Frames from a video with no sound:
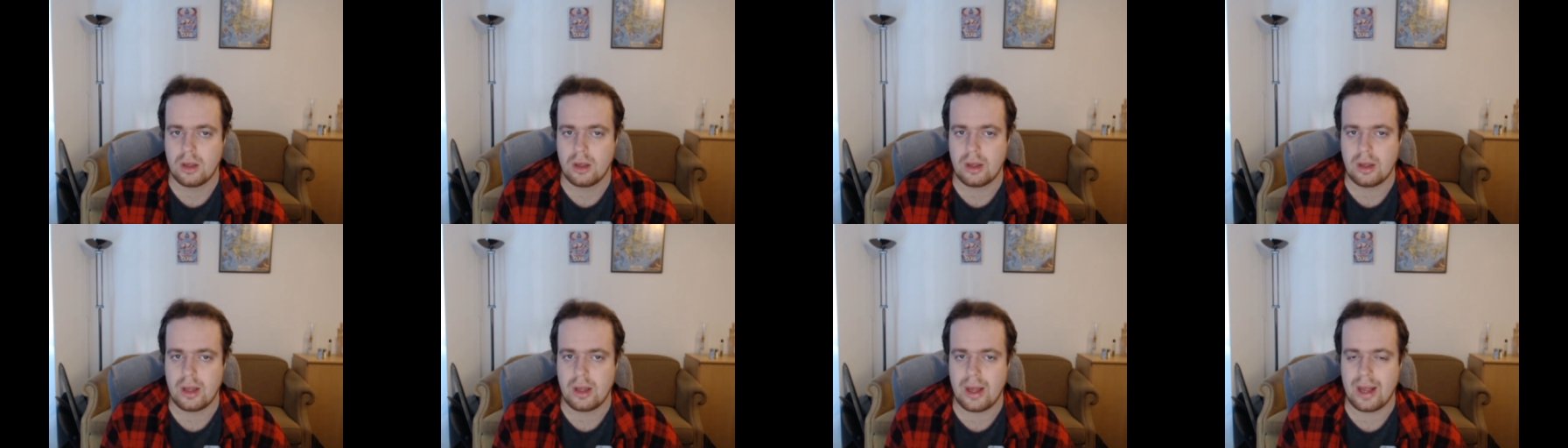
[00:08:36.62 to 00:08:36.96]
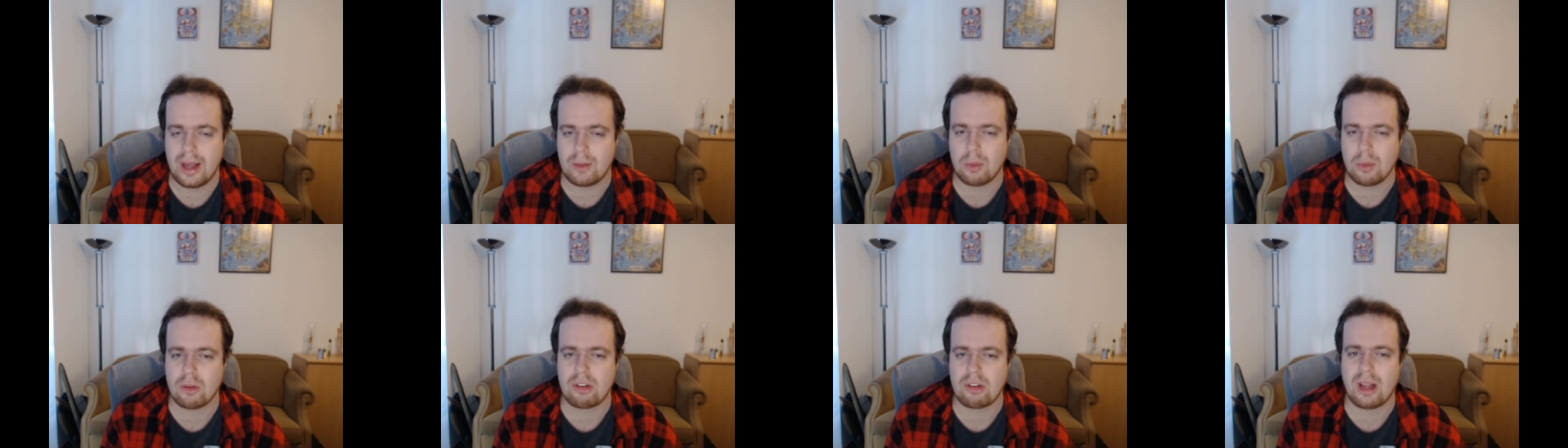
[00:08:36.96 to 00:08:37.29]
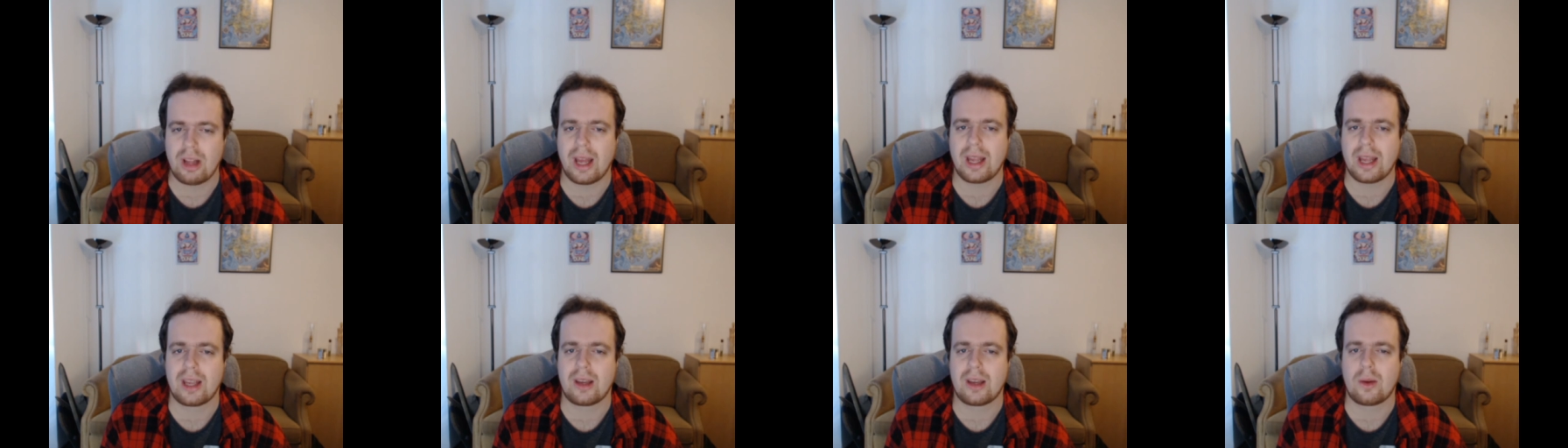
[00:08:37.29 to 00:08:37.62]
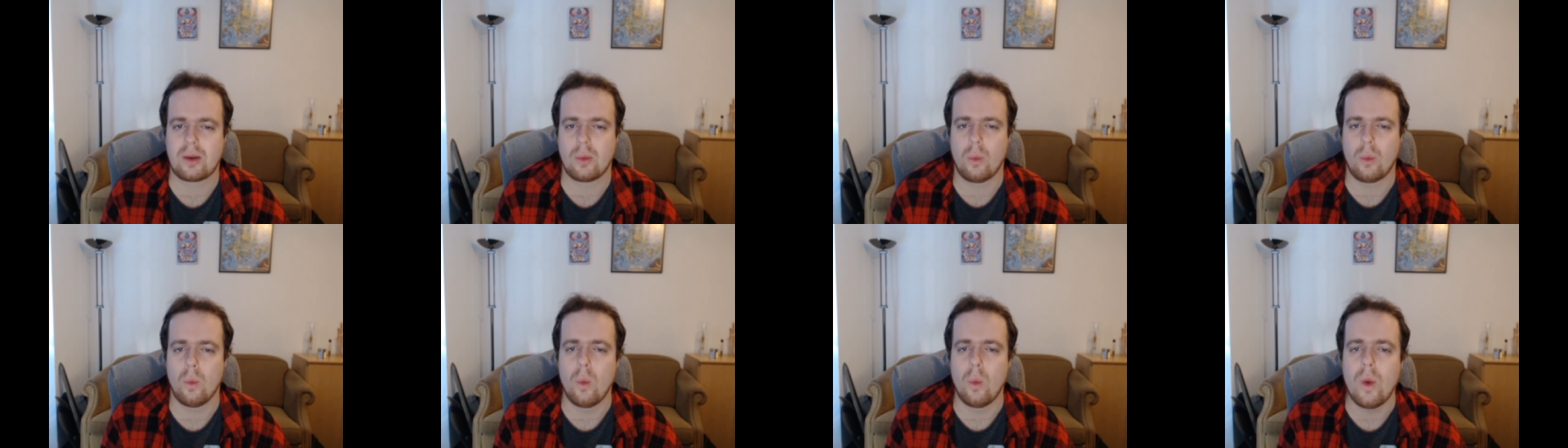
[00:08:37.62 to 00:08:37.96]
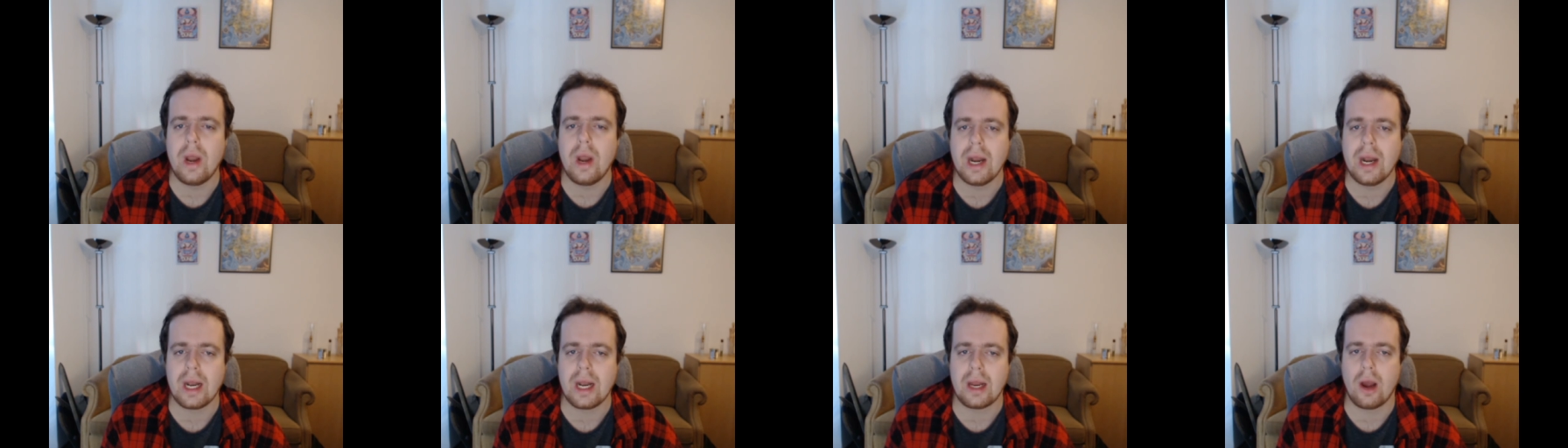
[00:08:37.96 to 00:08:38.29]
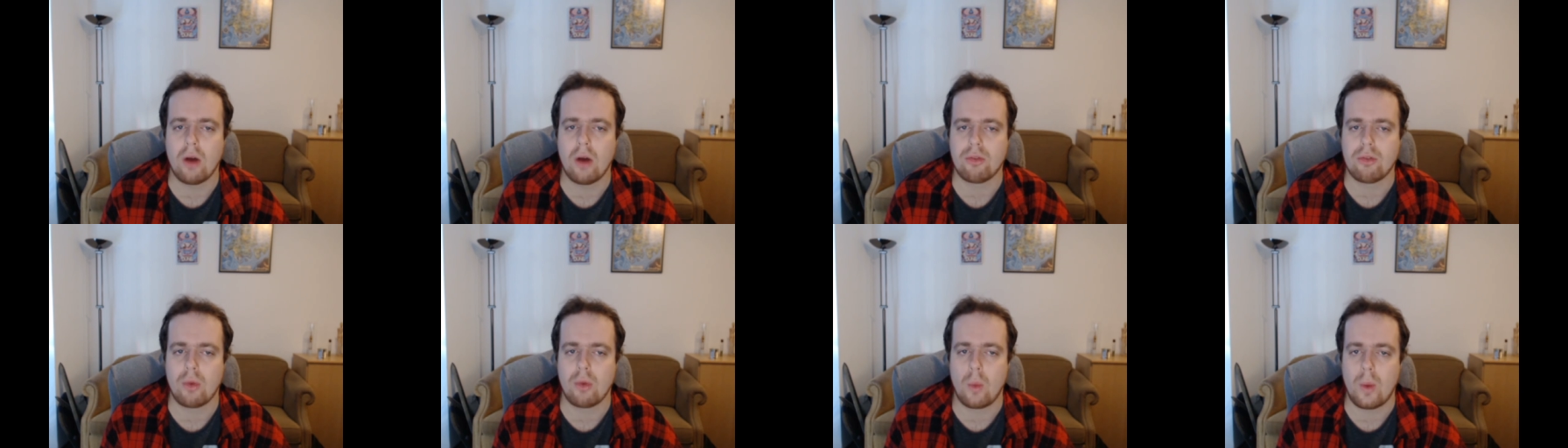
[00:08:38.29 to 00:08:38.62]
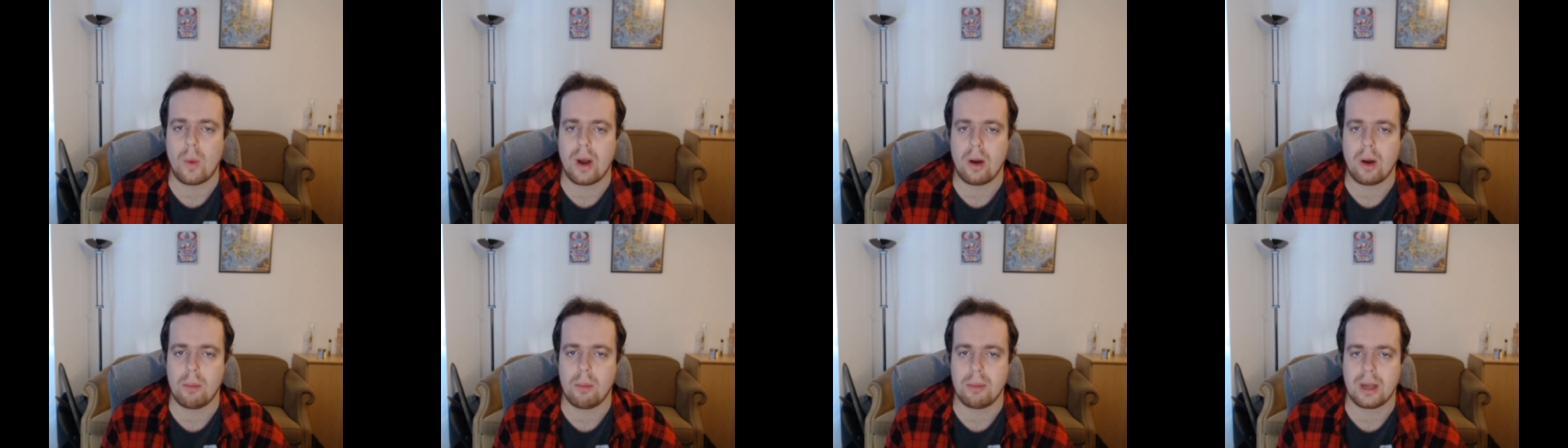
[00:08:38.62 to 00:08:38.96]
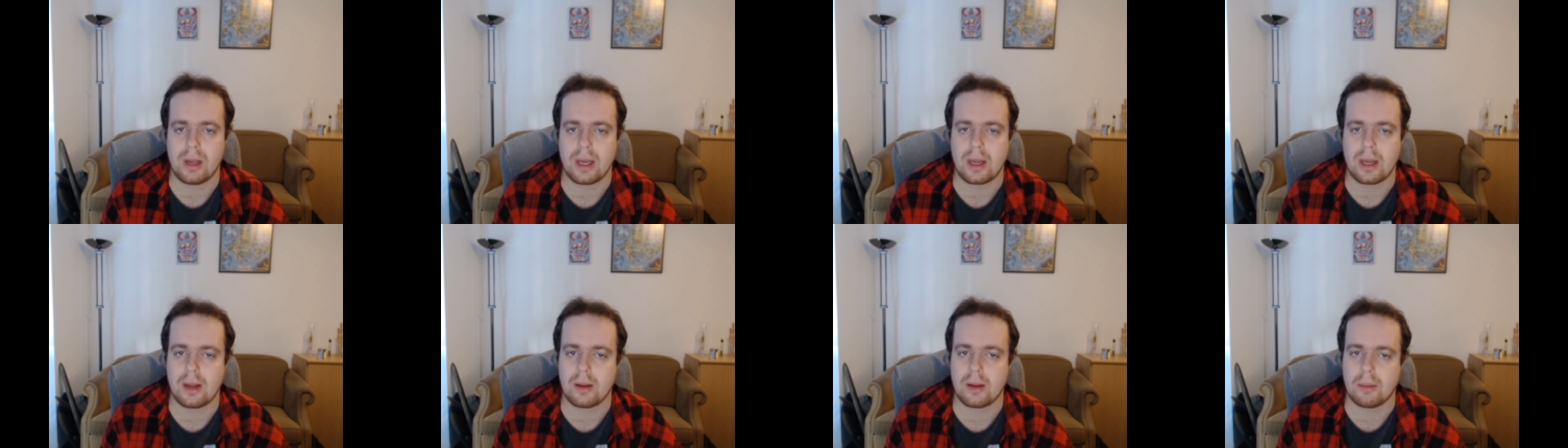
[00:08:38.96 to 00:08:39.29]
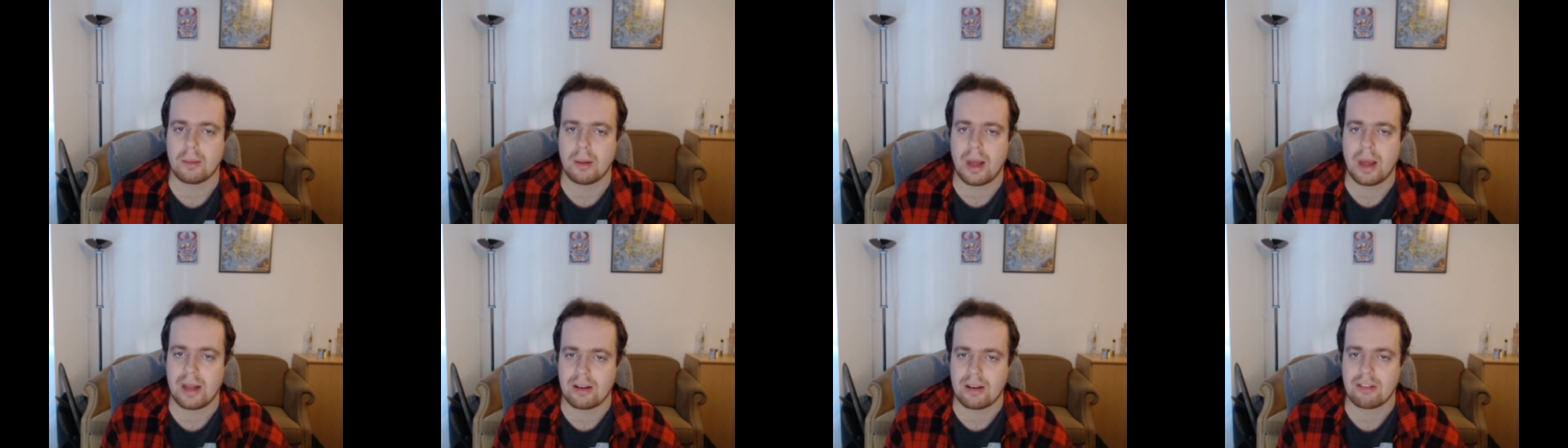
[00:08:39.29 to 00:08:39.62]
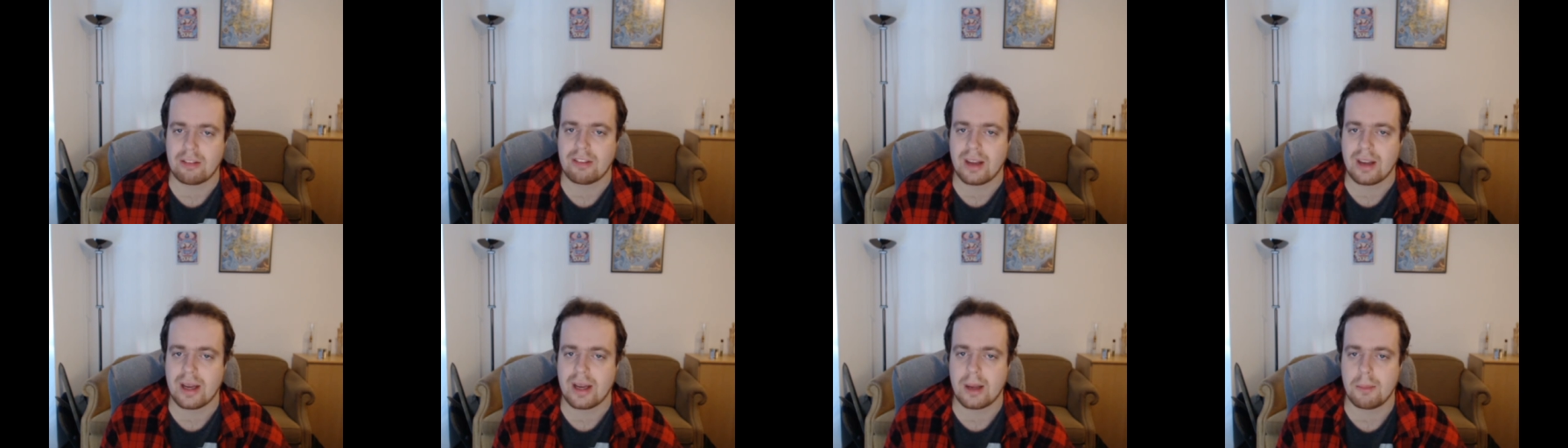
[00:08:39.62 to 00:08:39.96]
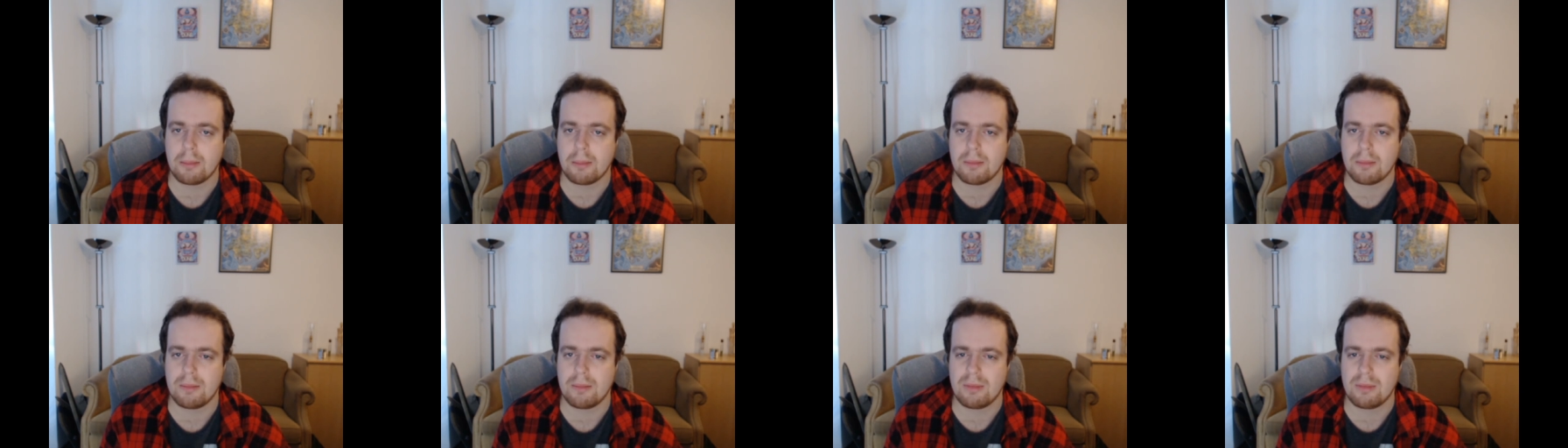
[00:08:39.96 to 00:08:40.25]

It was like really overwhelming at the time.